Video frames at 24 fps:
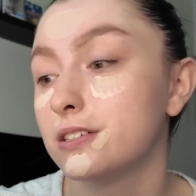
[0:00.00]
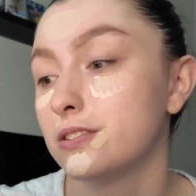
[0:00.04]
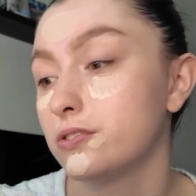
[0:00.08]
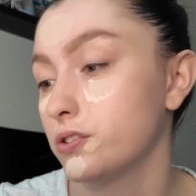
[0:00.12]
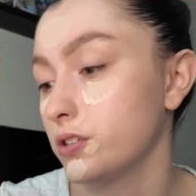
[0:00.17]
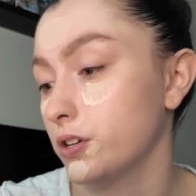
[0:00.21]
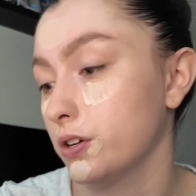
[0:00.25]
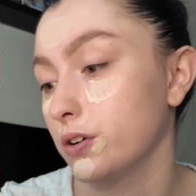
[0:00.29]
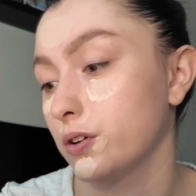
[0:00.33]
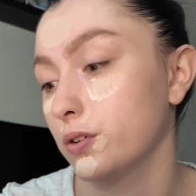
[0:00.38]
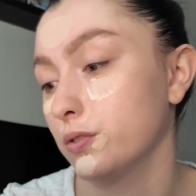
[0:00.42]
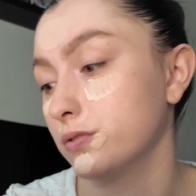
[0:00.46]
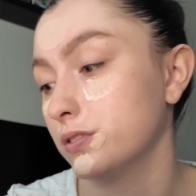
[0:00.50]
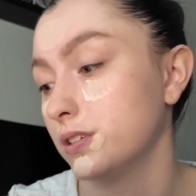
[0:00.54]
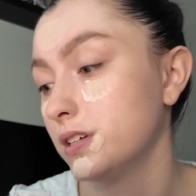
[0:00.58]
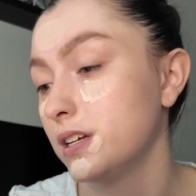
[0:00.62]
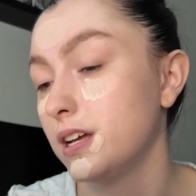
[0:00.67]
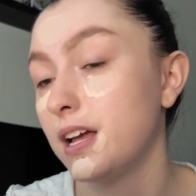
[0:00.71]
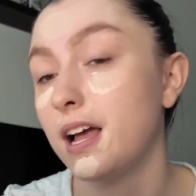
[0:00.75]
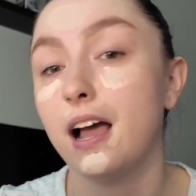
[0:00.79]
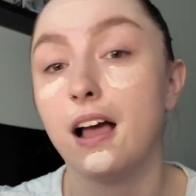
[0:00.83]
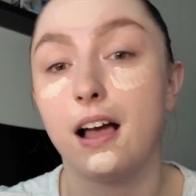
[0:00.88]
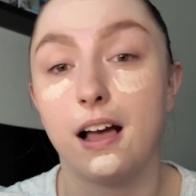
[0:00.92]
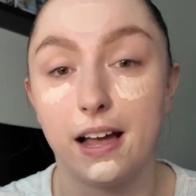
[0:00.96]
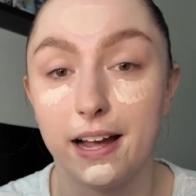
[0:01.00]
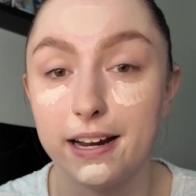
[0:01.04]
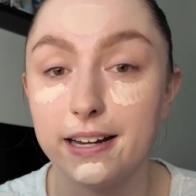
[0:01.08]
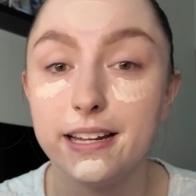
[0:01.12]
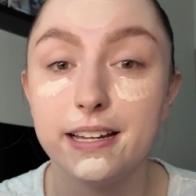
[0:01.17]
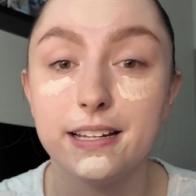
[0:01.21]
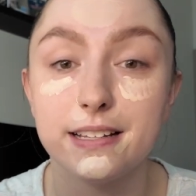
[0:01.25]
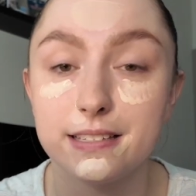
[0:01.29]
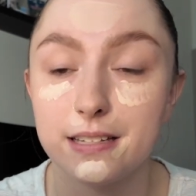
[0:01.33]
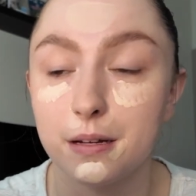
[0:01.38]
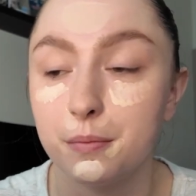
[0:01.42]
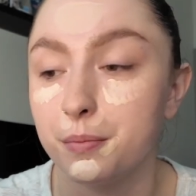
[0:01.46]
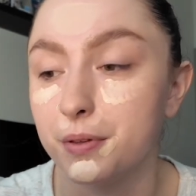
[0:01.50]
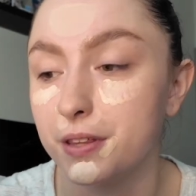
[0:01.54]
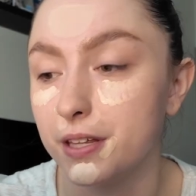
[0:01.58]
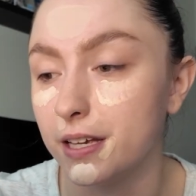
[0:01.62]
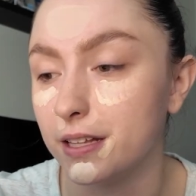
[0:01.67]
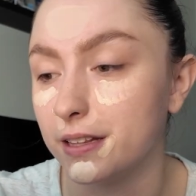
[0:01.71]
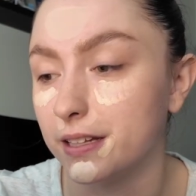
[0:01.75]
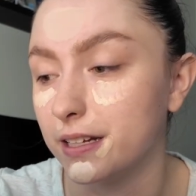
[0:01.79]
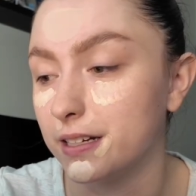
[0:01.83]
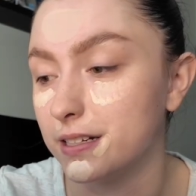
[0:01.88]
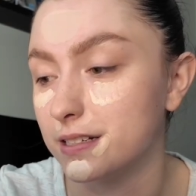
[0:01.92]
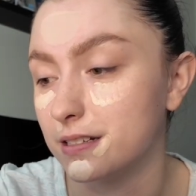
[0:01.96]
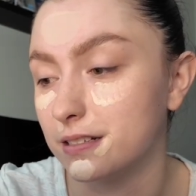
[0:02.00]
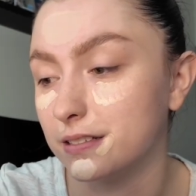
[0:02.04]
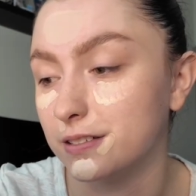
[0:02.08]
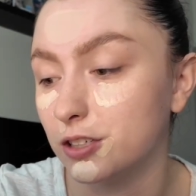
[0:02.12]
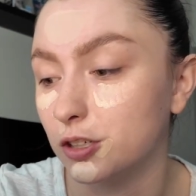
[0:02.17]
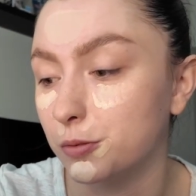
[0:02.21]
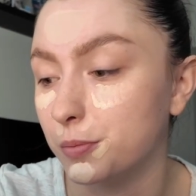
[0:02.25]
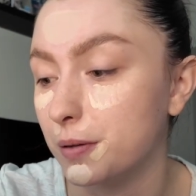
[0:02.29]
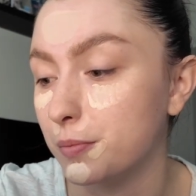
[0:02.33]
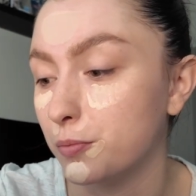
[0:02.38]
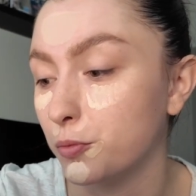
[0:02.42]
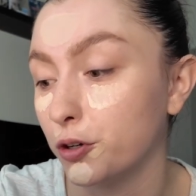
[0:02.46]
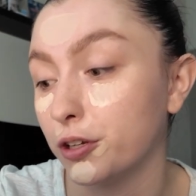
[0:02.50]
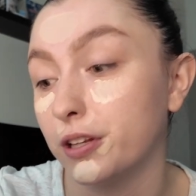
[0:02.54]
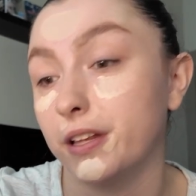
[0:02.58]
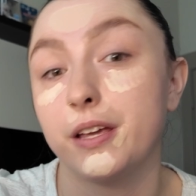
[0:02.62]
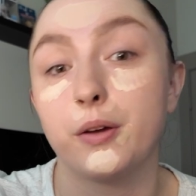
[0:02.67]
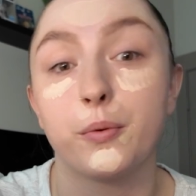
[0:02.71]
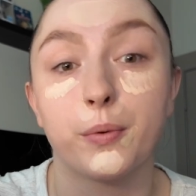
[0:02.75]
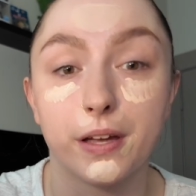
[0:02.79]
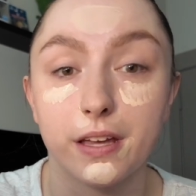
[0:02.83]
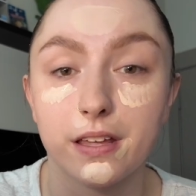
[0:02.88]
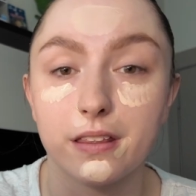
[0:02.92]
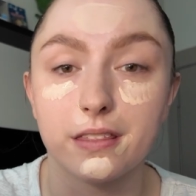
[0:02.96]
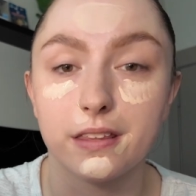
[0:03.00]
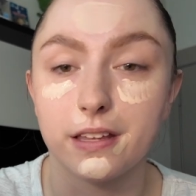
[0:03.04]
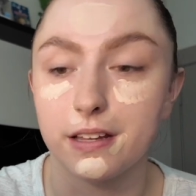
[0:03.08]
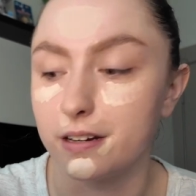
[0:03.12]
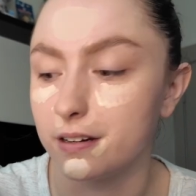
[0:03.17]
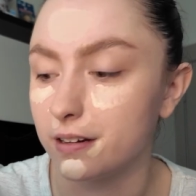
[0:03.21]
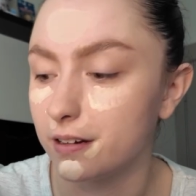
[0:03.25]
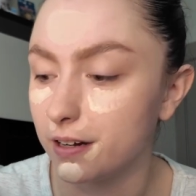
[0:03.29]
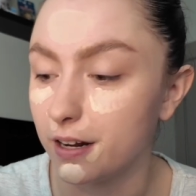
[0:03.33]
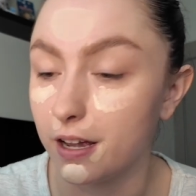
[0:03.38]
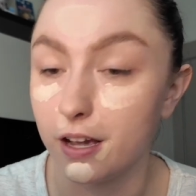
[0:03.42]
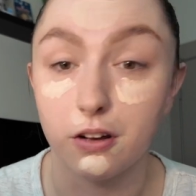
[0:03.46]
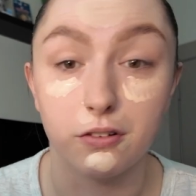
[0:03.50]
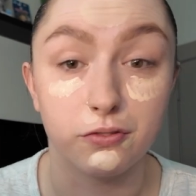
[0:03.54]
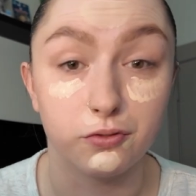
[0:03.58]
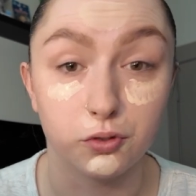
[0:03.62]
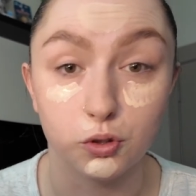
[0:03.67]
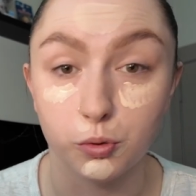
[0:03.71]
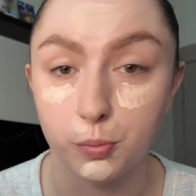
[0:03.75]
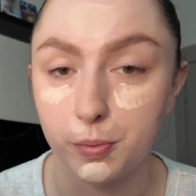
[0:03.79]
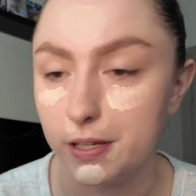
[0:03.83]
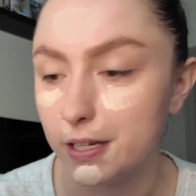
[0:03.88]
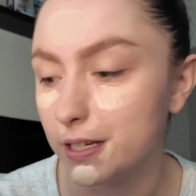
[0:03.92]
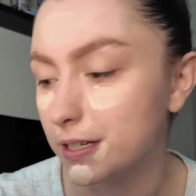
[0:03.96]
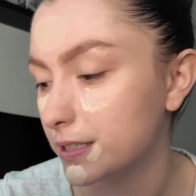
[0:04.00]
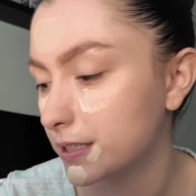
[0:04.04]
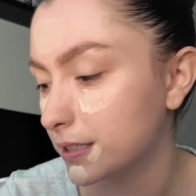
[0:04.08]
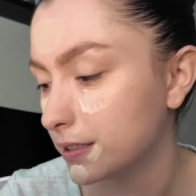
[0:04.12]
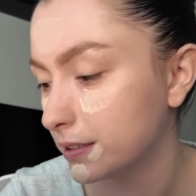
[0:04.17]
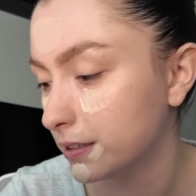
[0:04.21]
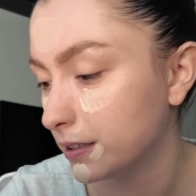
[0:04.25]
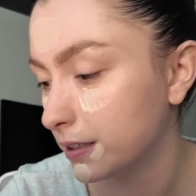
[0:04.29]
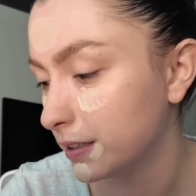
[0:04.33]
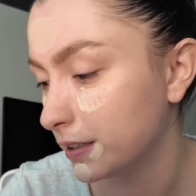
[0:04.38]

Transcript: so I need something that is a little bit more lightweight than a full beat.